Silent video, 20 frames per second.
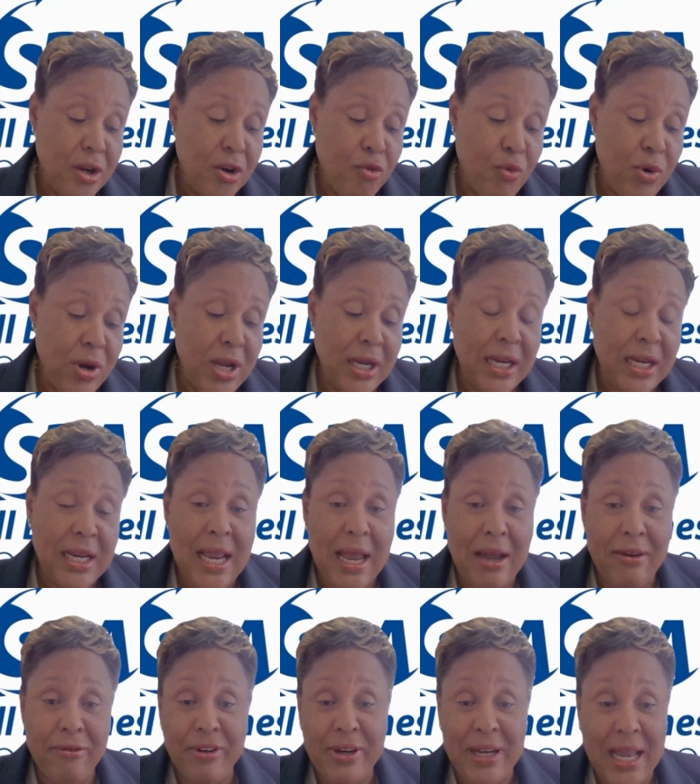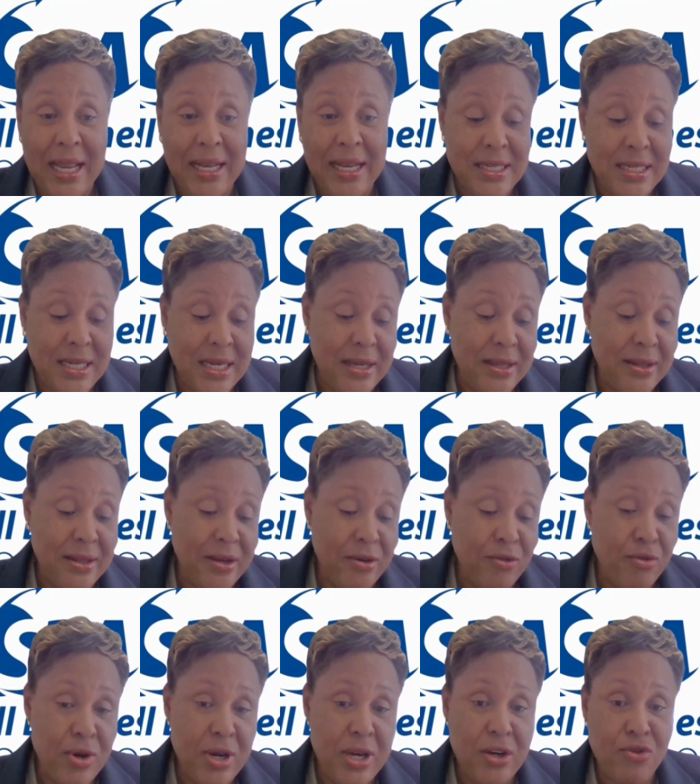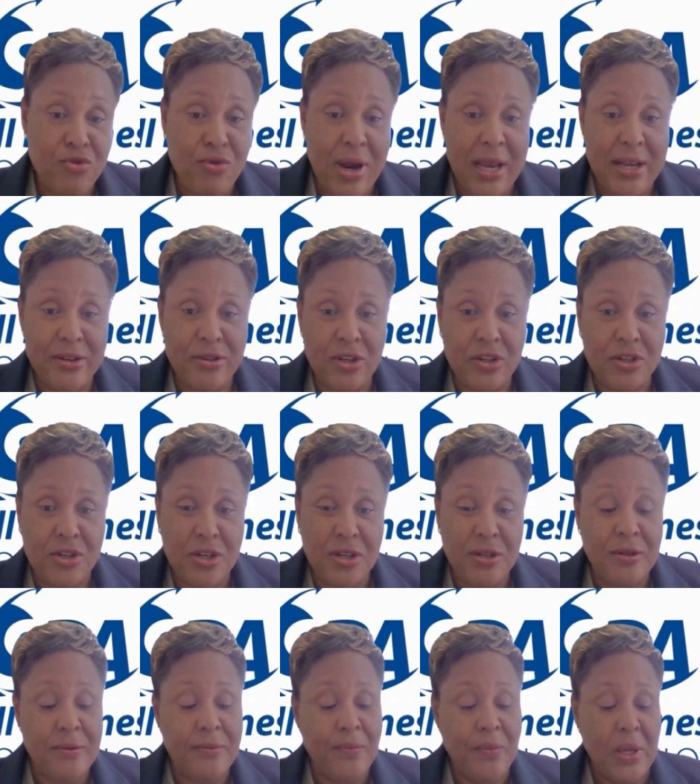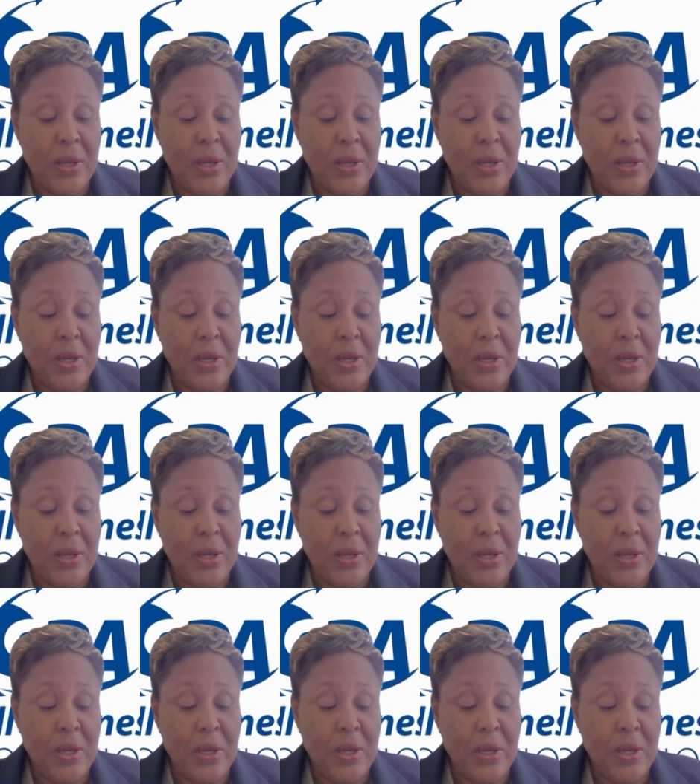We're looking at financing the green transition.